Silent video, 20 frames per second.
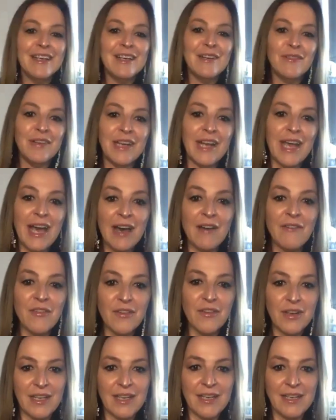
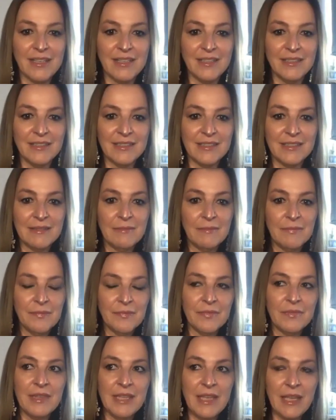Whatever it is,
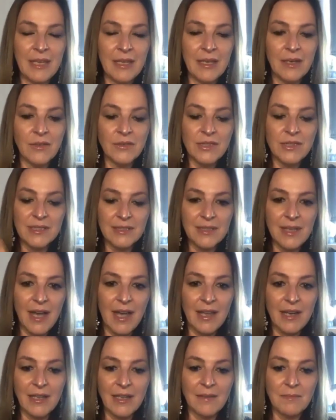
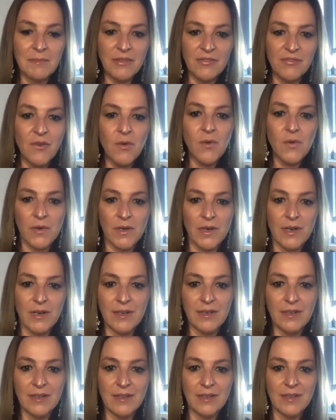deciding
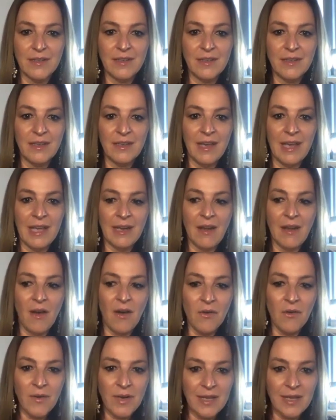before and
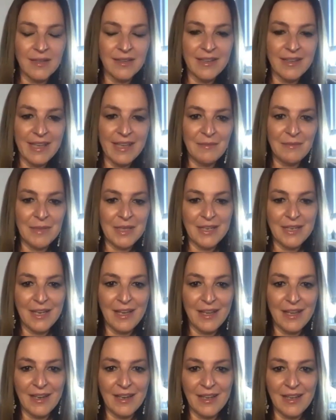already claiming
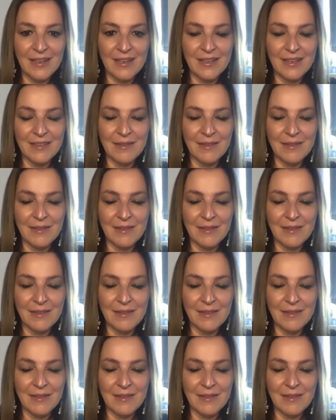it, and it